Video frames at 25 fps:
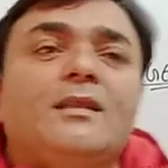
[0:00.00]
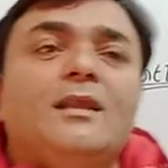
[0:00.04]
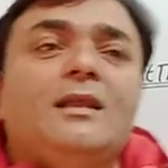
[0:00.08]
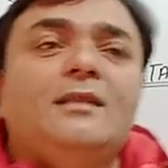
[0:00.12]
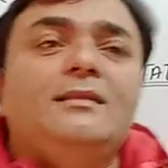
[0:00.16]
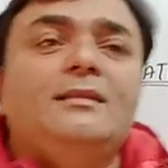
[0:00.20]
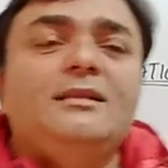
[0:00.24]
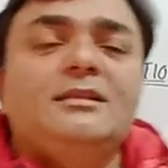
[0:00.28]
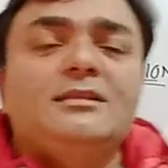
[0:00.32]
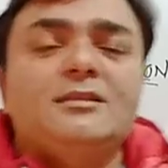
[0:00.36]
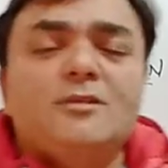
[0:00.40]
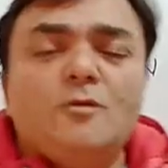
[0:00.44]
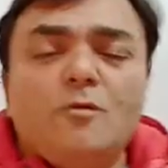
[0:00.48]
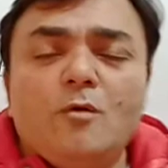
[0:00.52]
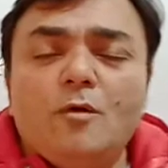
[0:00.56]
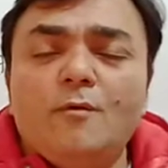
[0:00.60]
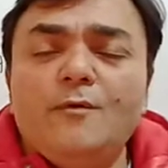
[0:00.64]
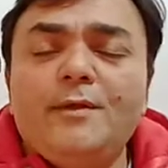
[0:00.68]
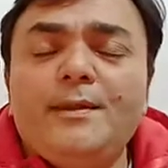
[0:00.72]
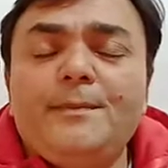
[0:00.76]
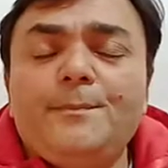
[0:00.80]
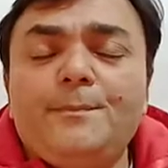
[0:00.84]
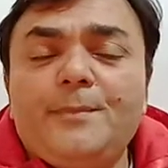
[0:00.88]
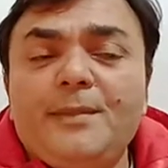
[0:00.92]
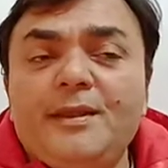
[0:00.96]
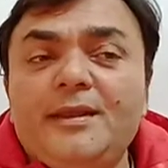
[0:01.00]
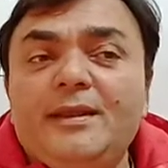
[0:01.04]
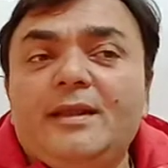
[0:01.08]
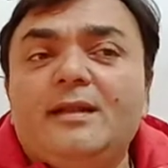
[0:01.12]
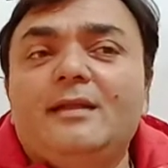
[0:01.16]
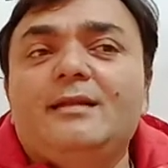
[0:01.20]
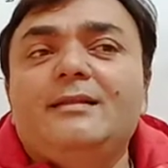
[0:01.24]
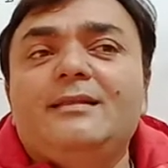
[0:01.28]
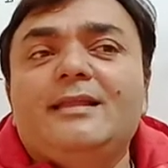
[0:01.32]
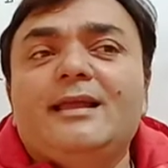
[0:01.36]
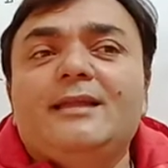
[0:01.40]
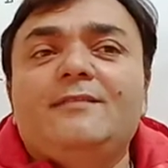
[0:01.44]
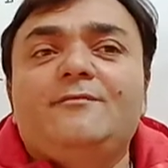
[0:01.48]
in this COVID
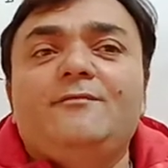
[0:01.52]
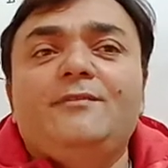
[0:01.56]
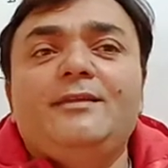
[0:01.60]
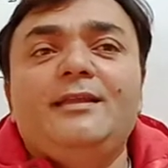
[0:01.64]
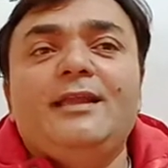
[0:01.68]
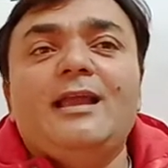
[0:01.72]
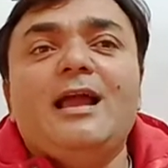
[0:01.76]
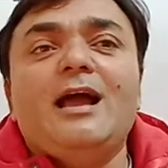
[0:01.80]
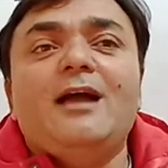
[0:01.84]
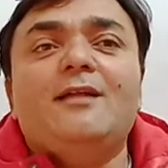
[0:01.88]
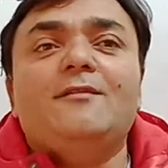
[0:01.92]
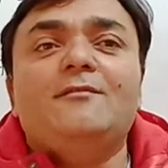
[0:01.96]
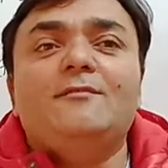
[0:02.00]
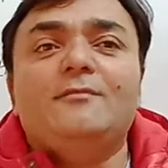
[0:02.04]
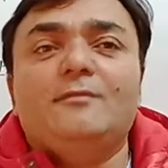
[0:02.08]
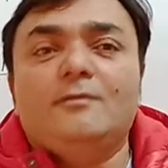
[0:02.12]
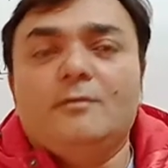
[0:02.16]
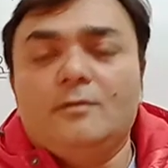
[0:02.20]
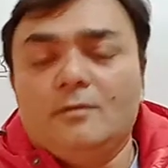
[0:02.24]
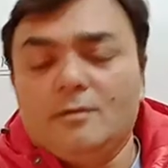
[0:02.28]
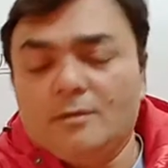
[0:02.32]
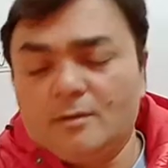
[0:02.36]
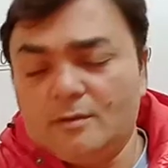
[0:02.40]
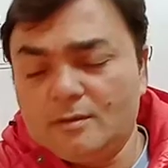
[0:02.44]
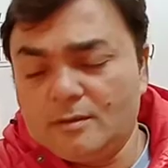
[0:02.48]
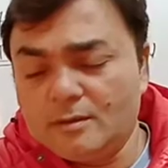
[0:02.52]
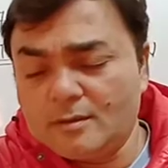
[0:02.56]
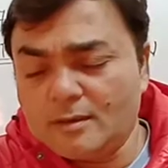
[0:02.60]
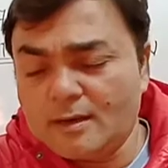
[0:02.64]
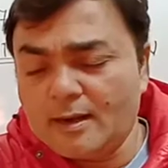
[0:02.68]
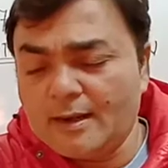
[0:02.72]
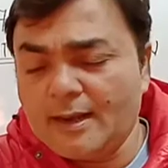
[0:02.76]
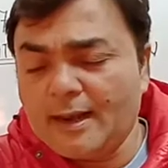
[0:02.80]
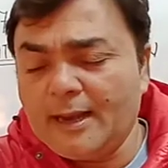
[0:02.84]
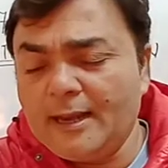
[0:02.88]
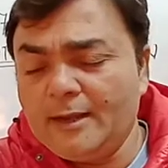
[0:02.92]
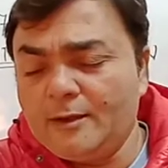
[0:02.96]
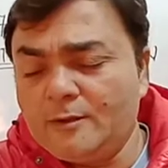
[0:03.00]
period, that we are
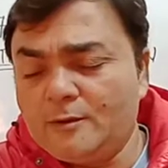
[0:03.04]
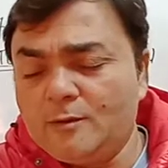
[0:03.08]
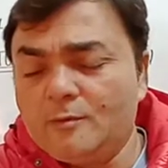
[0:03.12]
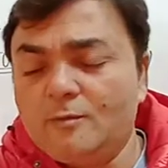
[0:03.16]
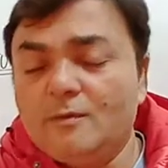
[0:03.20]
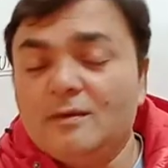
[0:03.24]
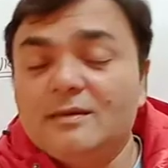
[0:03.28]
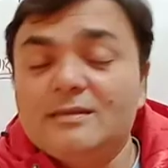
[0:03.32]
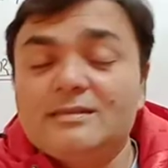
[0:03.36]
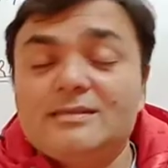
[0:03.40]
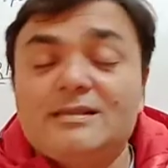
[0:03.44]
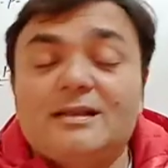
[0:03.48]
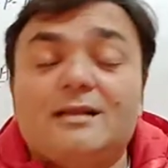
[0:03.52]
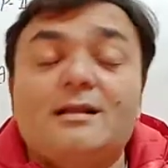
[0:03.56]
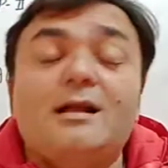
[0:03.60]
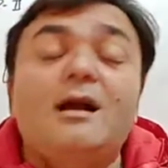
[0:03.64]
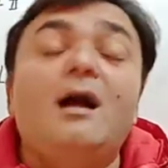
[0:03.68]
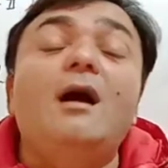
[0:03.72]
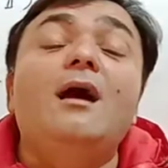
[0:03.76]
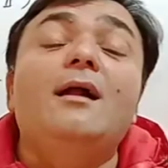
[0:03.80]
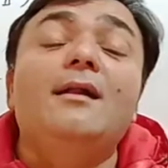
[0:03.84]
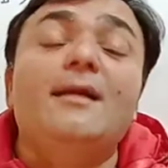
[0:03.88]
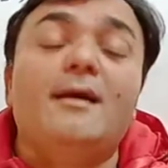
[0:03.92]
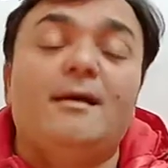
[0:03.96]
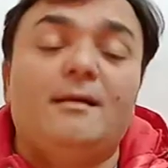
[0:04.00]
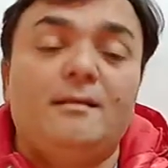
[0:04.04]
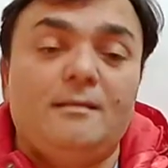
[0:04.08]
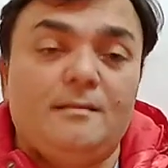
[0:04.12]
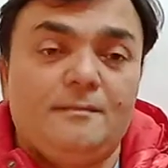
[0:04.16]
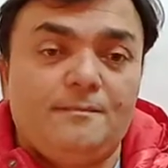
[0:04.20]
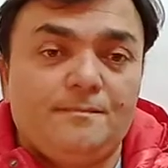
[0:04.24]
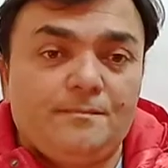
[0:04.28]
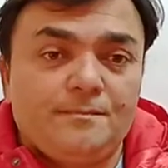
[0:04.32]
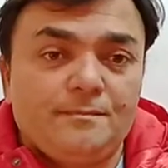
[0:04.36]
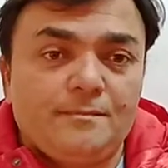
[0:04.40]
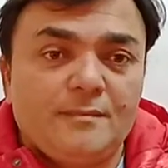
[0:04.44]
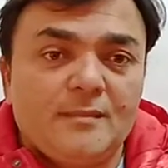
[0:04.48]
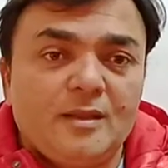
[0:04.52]
running towards the Kada,
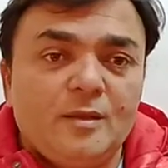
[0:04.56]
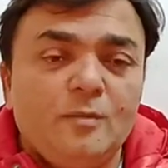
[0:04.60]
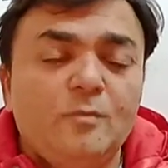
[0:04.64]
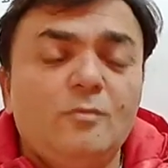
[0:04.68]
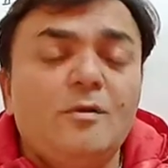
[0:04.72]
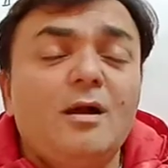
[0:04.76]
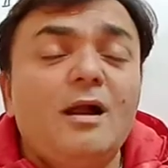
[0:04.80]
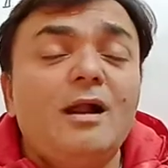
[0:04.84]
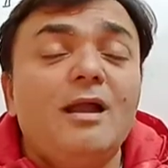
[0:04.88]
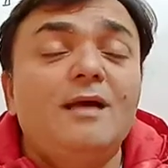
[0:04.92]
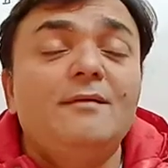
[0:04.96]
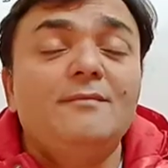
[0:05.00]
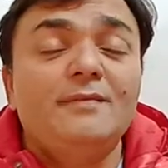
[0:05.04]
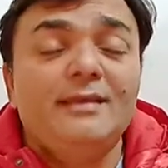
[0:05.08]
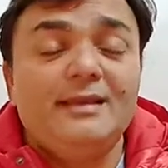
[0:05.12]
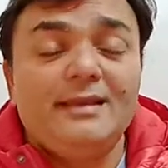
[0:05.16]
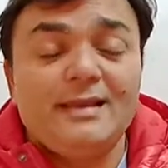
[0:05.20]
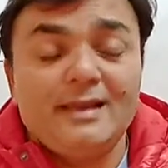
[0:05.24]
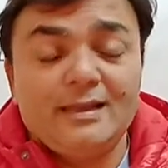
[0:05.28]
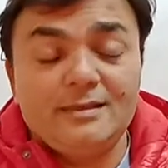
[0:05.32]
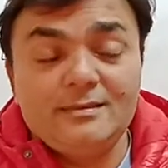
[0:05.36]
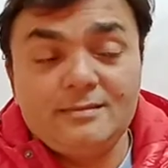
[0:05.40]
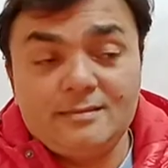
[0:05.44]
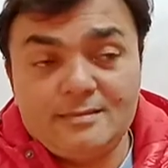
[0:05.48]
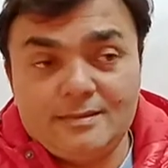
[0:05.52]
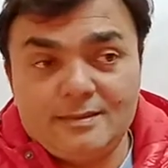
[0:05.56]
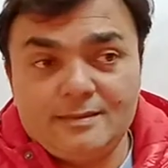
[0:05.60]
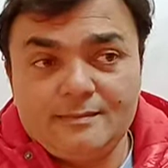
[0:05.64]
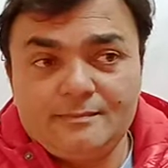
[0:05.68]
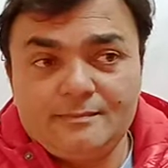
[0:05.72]
Ukala we can say.